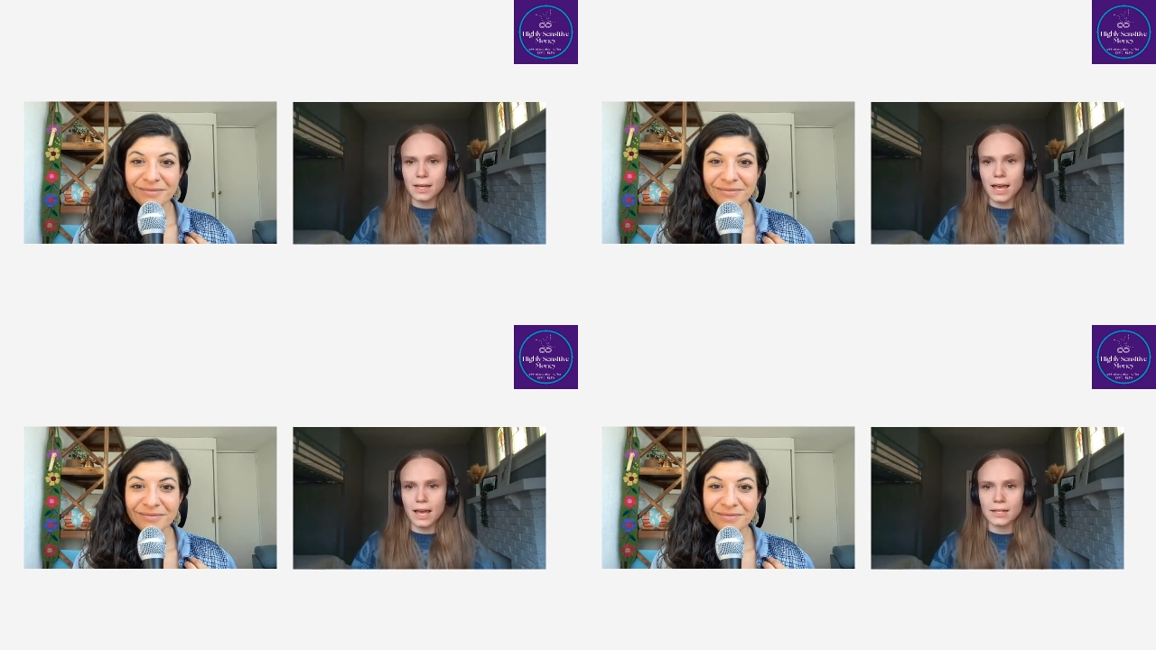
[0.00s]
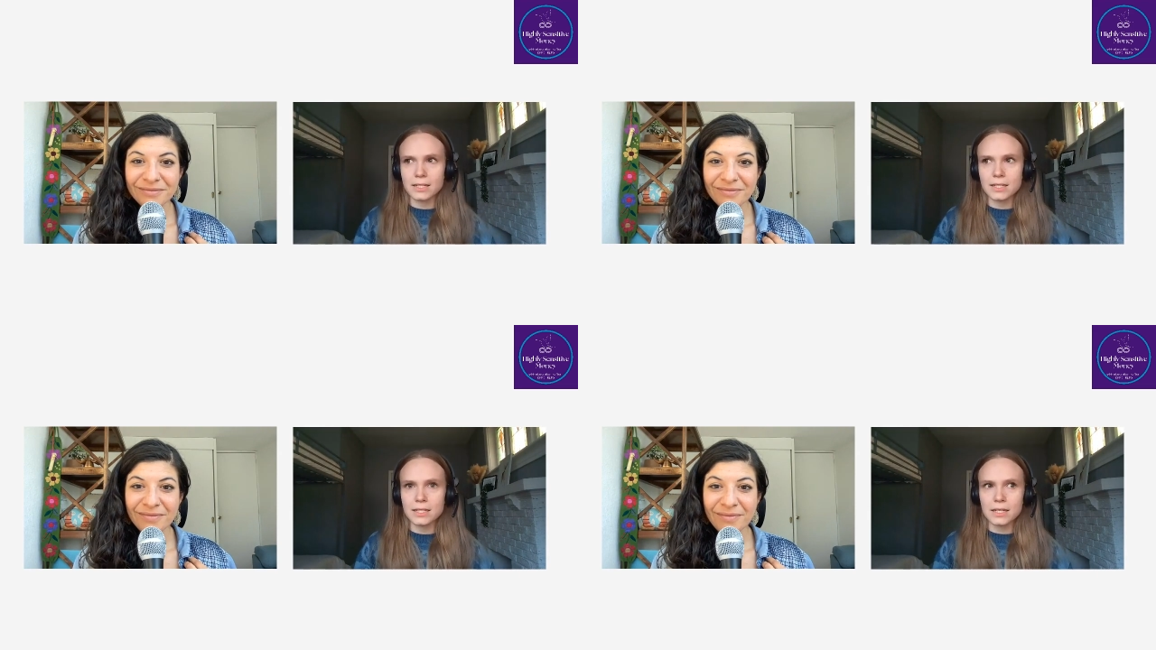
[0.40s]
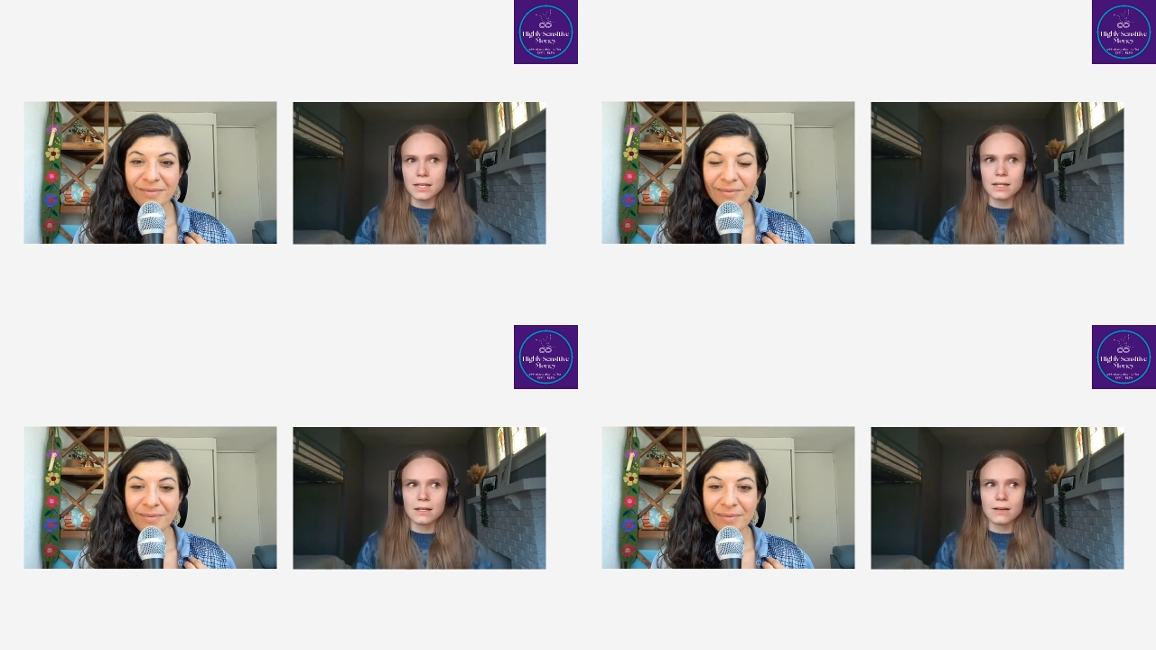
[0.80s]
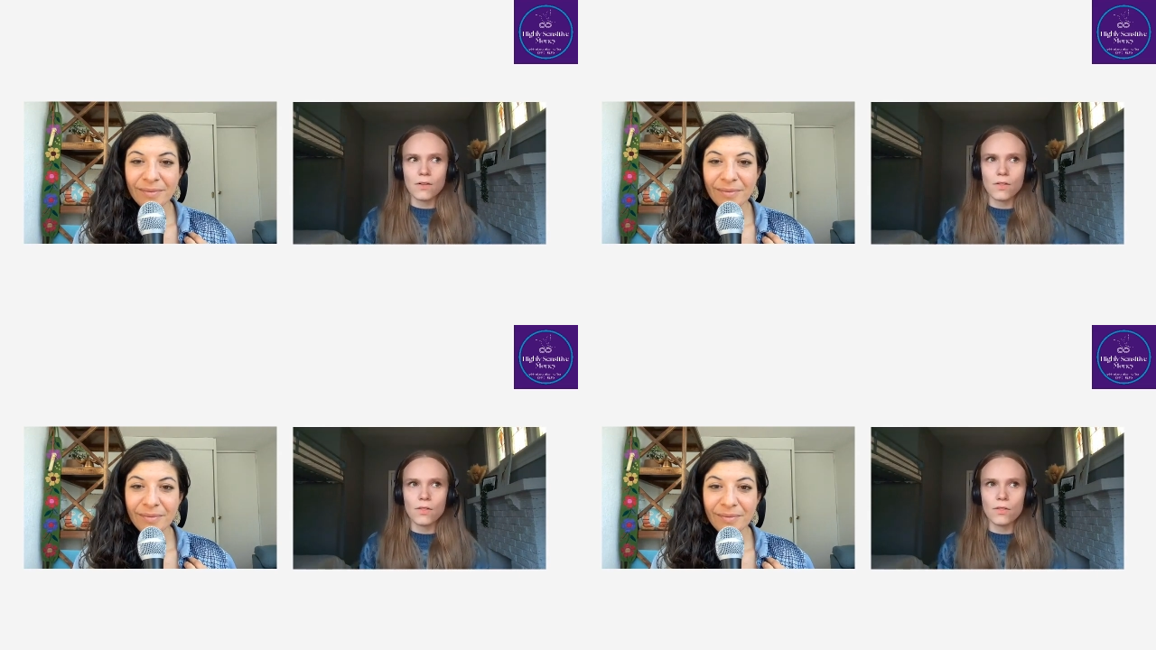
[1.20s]
Speaker 1: and
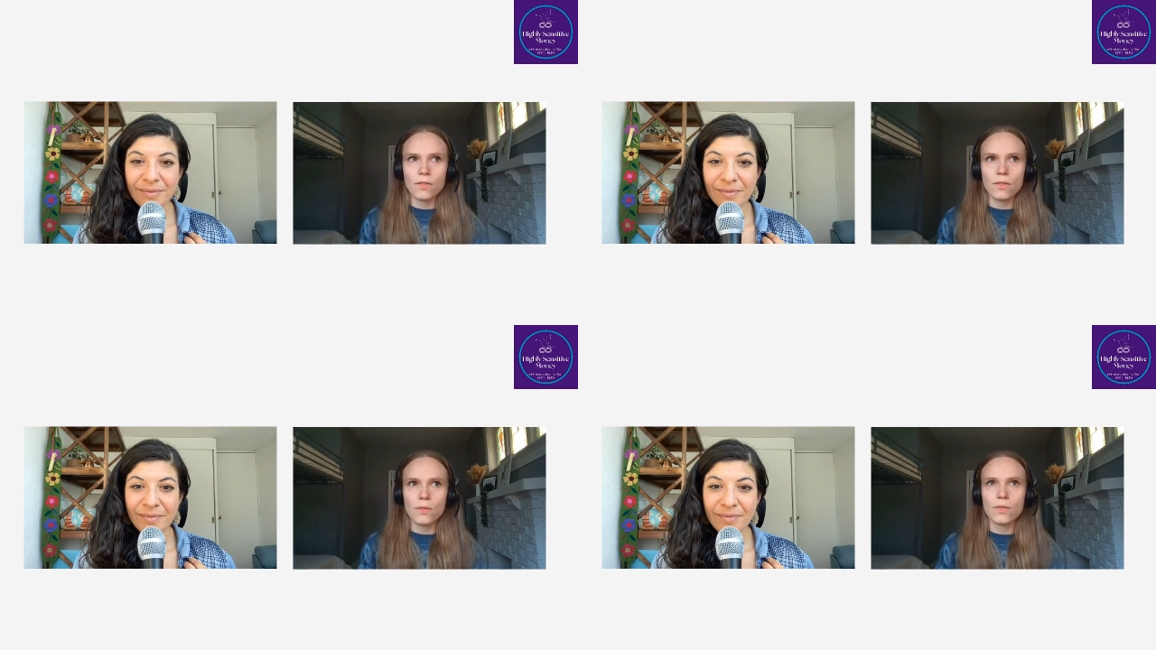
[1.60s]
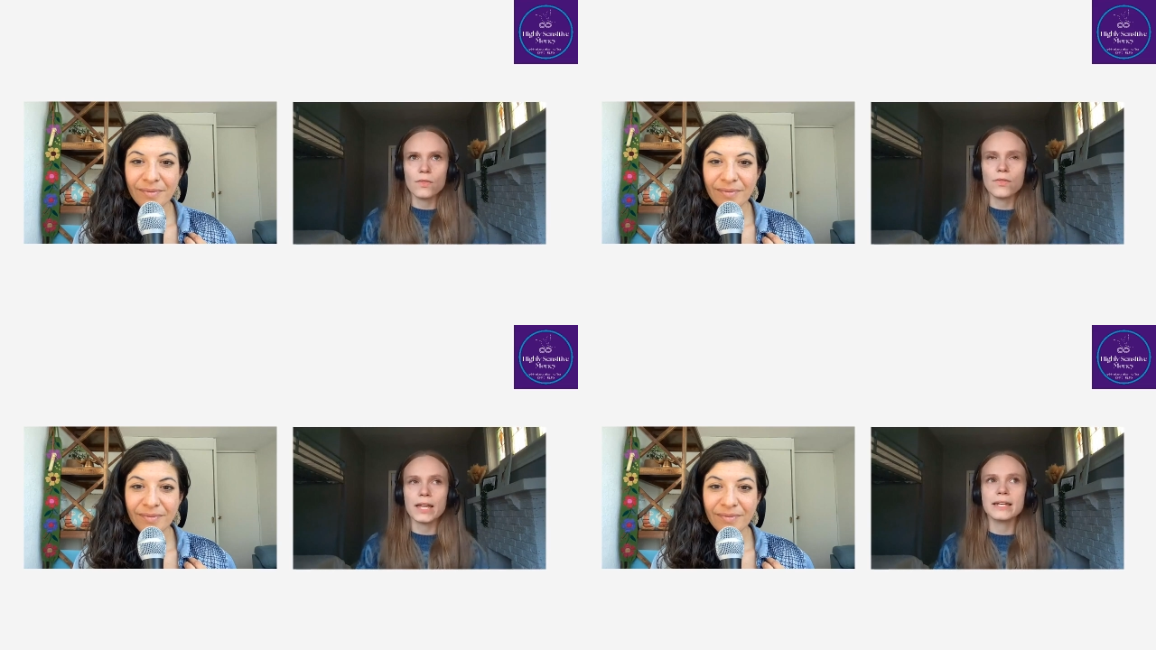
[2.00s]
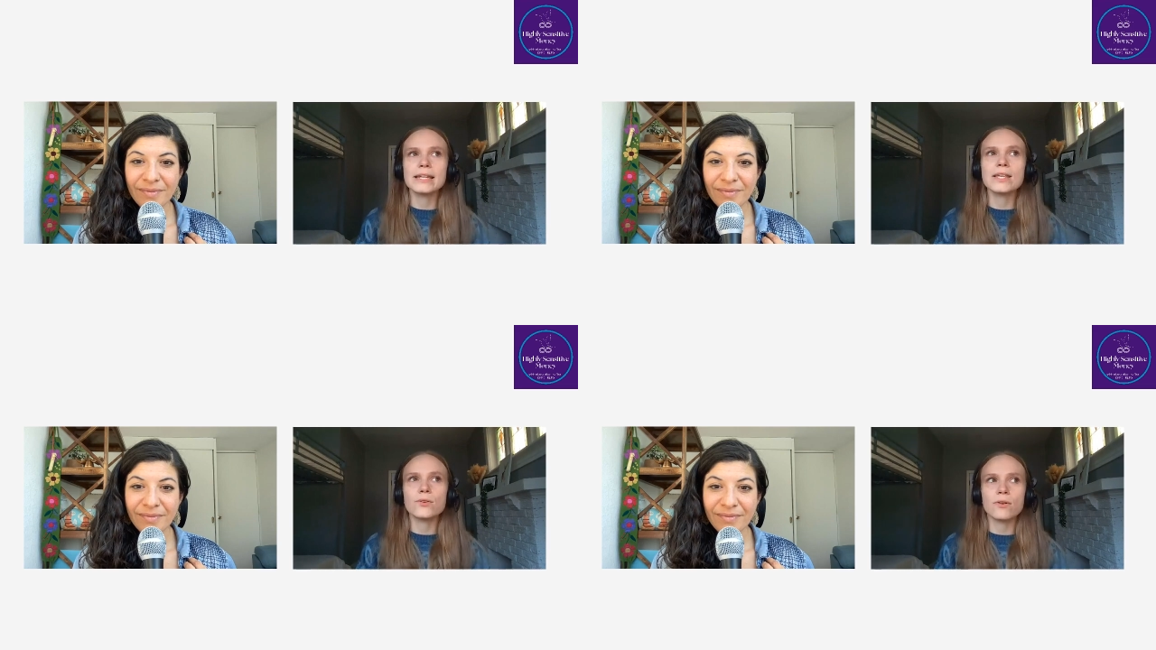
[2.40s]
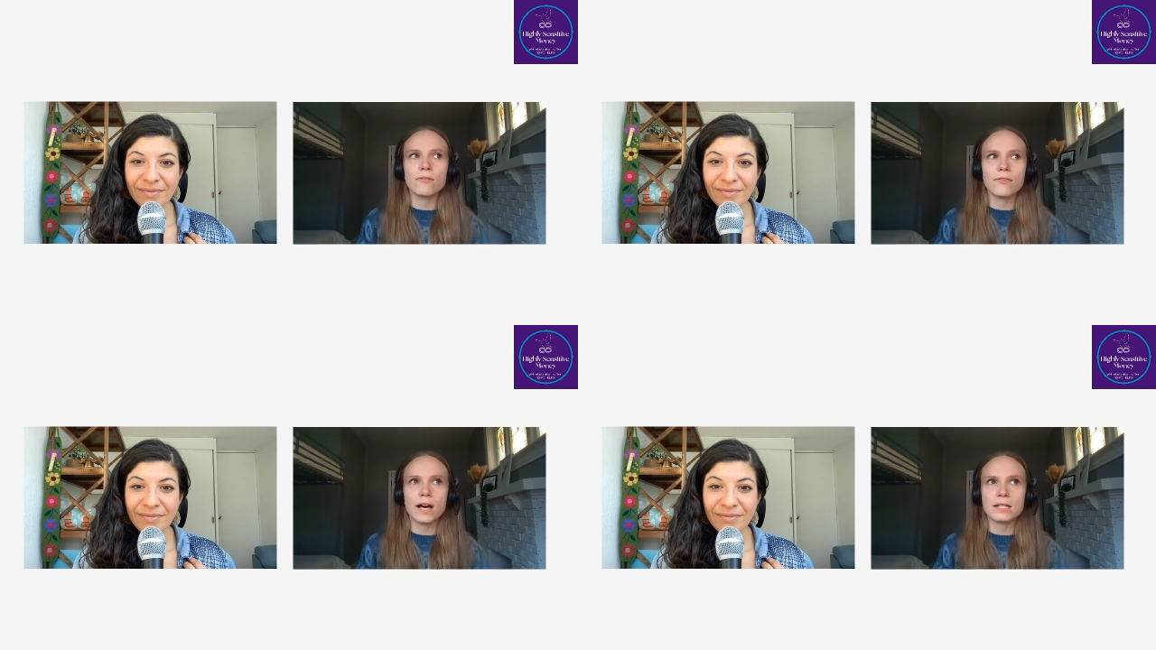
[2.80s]
that neither
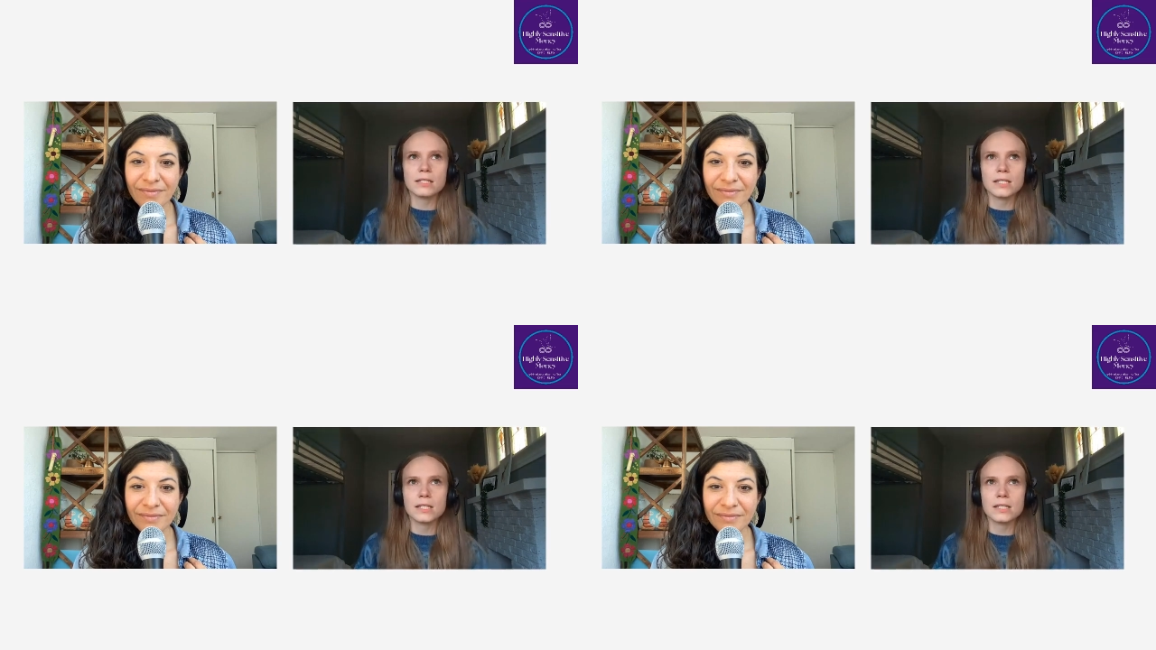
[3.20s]
of us,